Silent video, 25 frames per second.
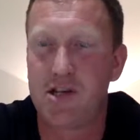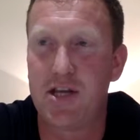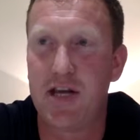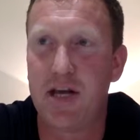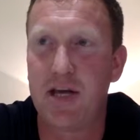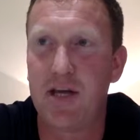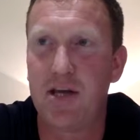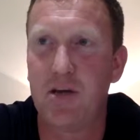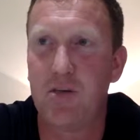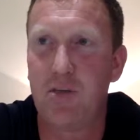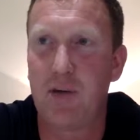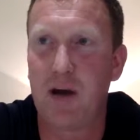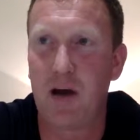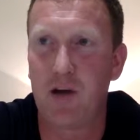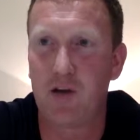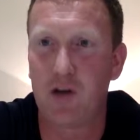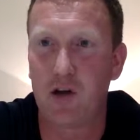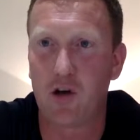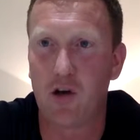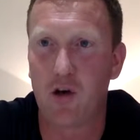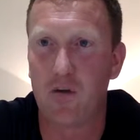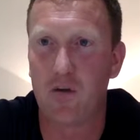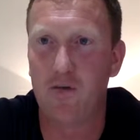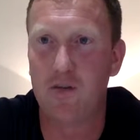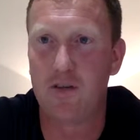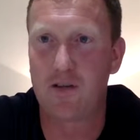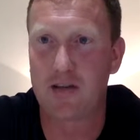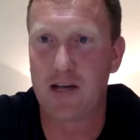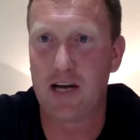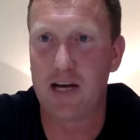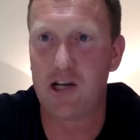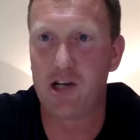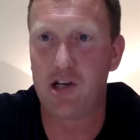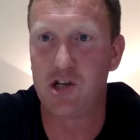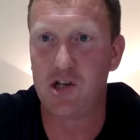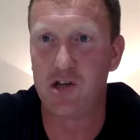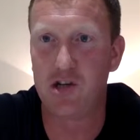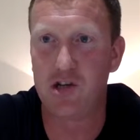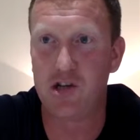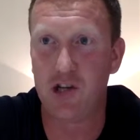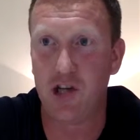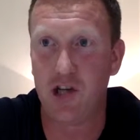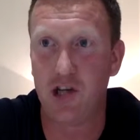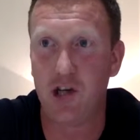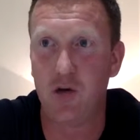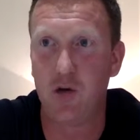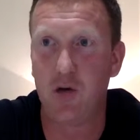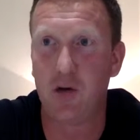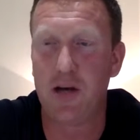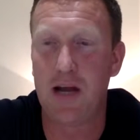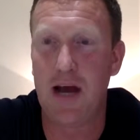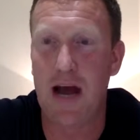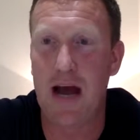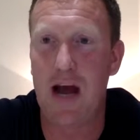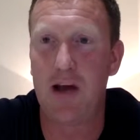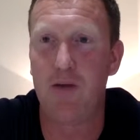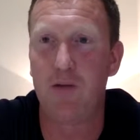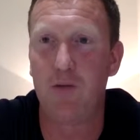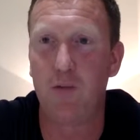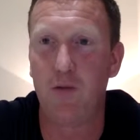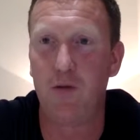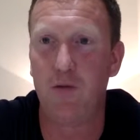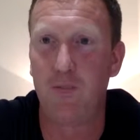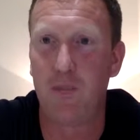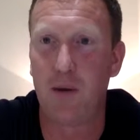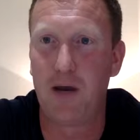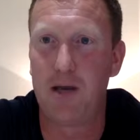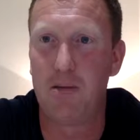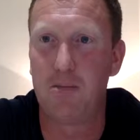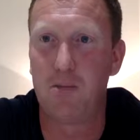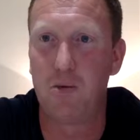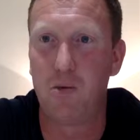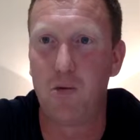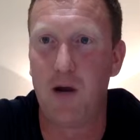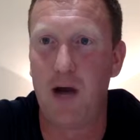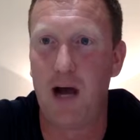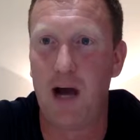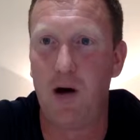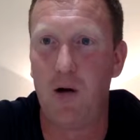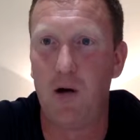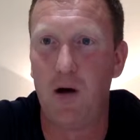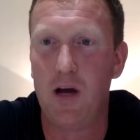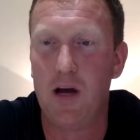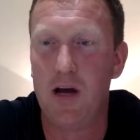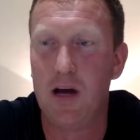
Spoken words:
think about the conversations that you can have with people now.